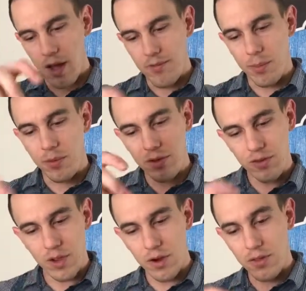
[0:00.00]
if I put this
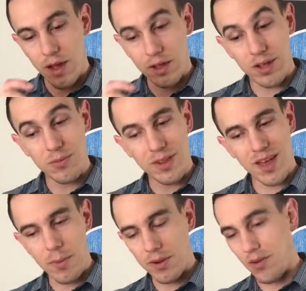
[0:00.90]
here, that gives me
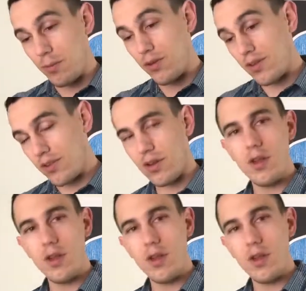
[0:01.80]
that, but if I put this,